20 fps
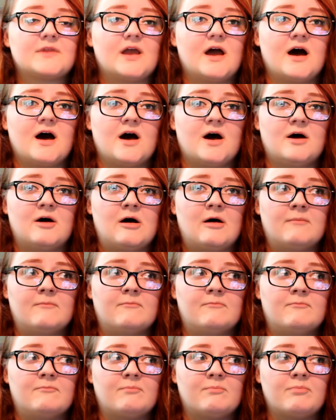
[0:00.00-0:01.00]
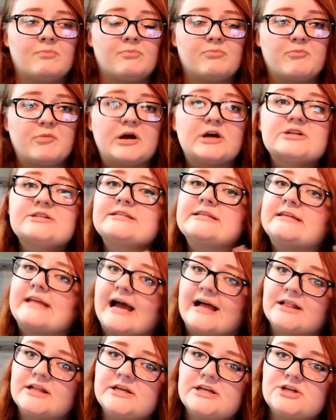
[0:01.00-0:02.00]
um,
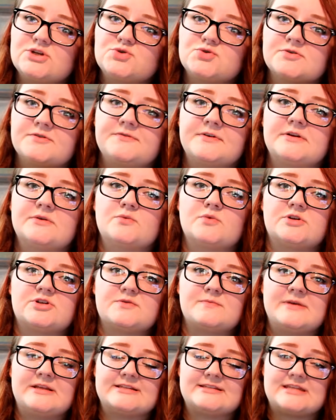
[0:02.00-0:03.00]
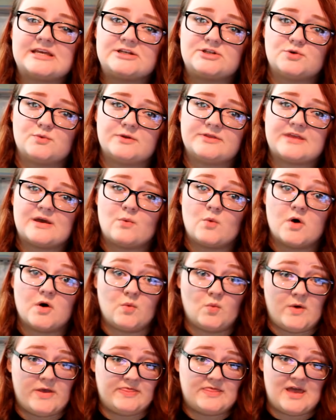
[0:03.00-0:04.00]
personality driven, which means they do what they
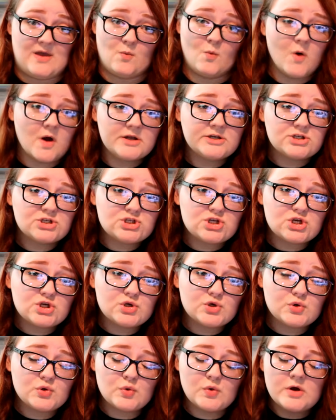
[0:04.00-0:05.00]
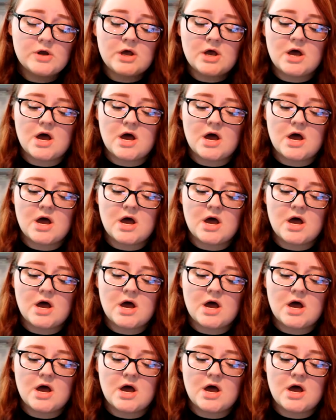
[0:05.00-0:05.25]
want when they want to.